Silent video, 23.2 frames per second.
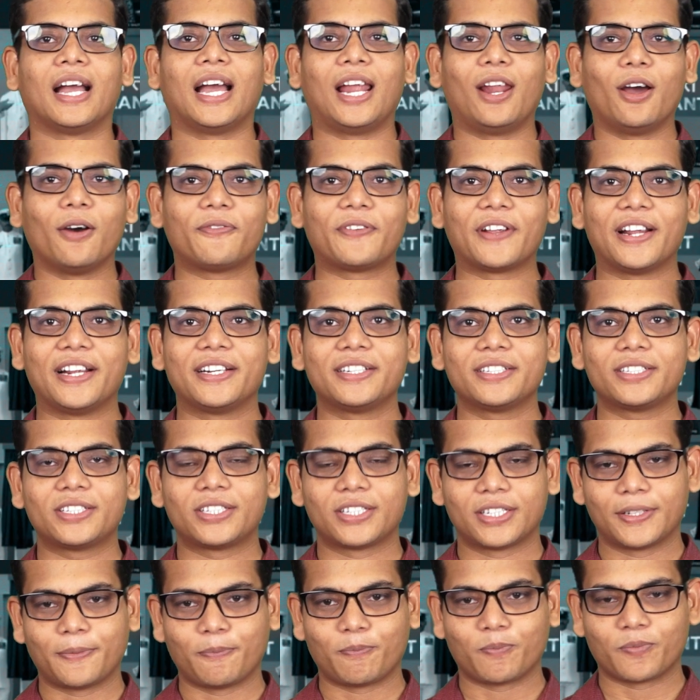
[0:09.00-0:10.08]
Hello
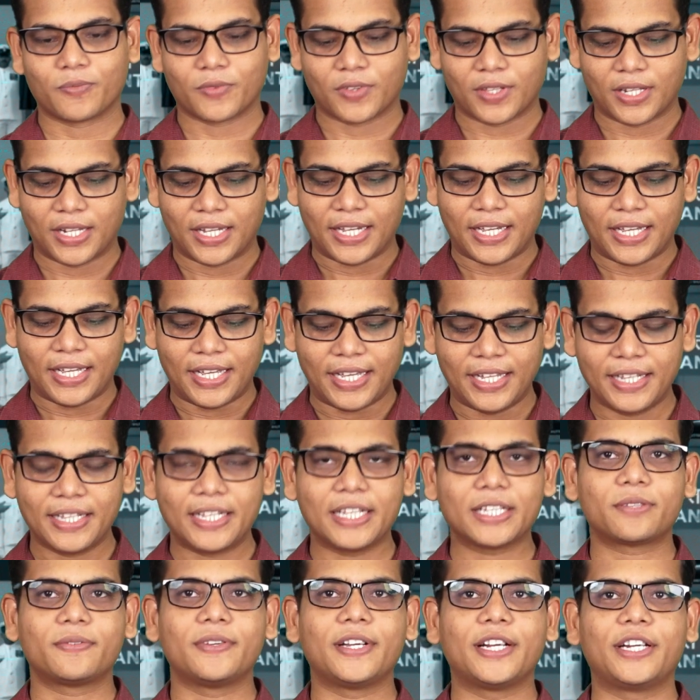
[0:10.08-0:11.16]
friends, in
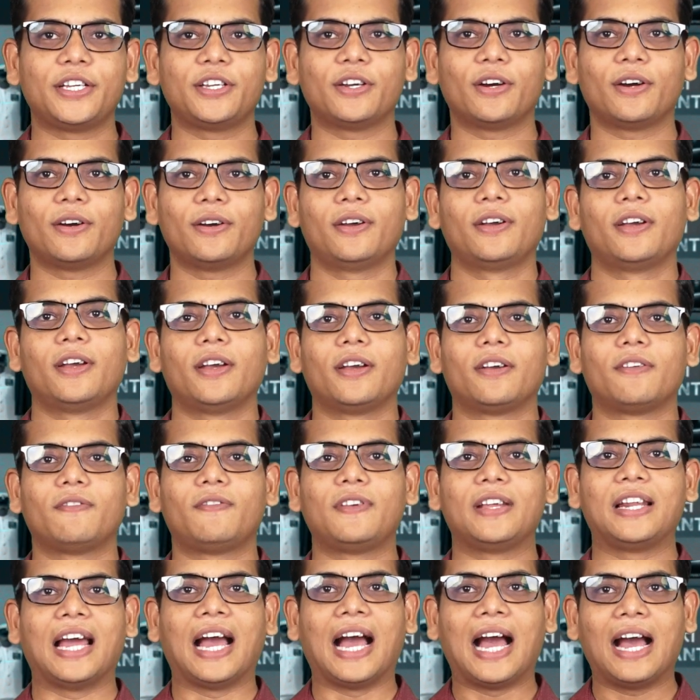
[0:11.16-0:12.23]
this video
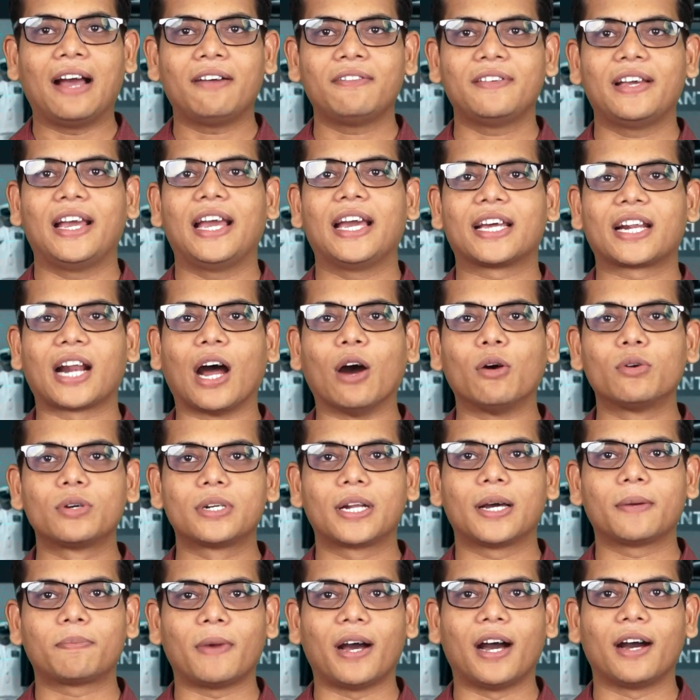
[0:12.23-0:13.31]
we will have a
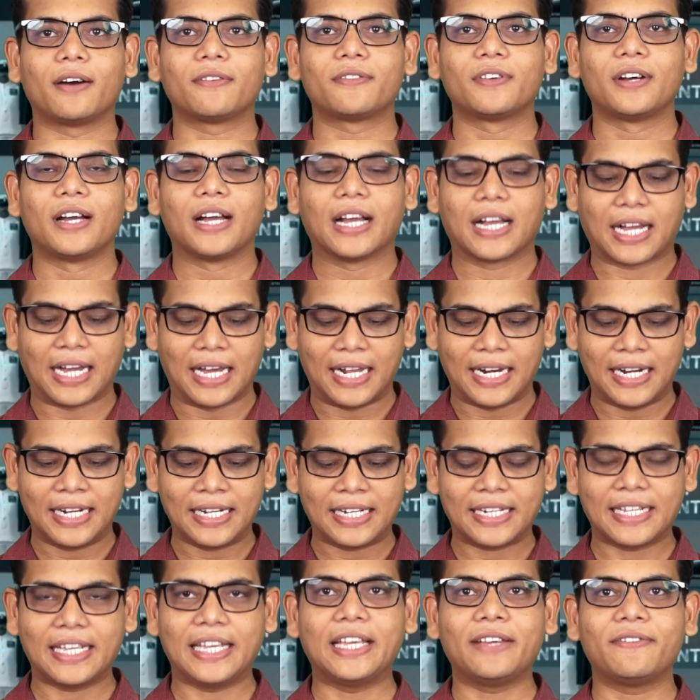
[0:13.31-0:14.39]
roundup of
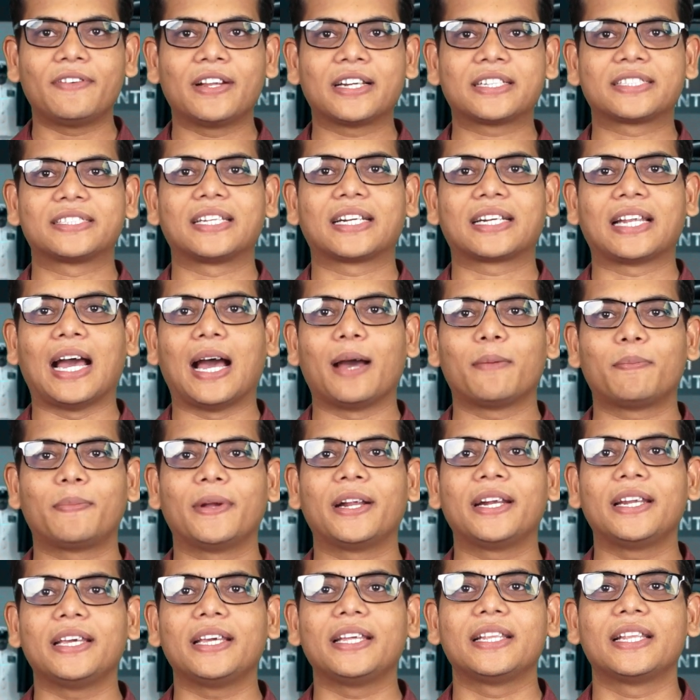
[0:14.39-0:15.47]
current events that
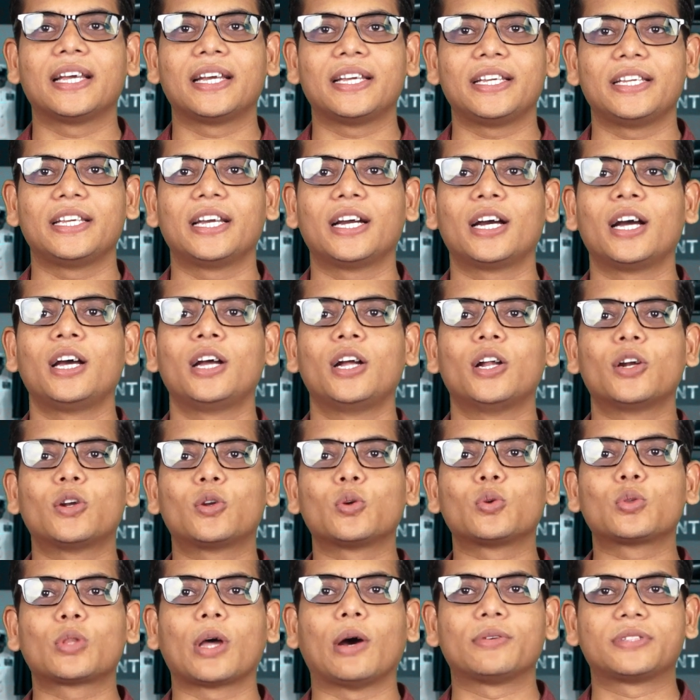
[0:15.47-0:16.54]
happened in the year
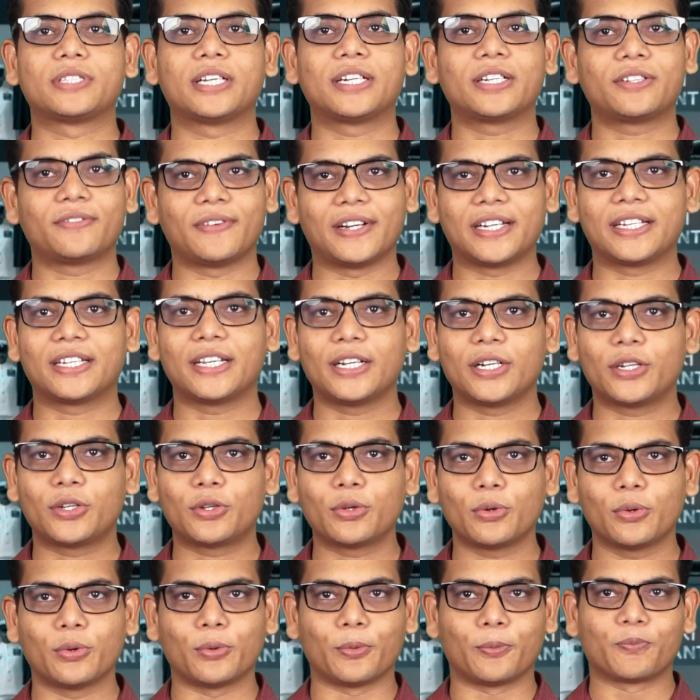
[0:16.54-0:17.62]

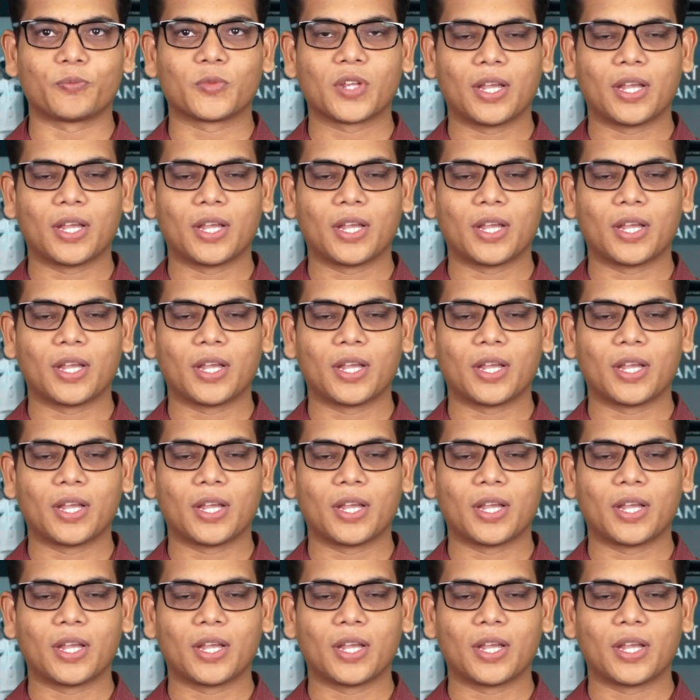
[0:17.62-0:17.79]
2022,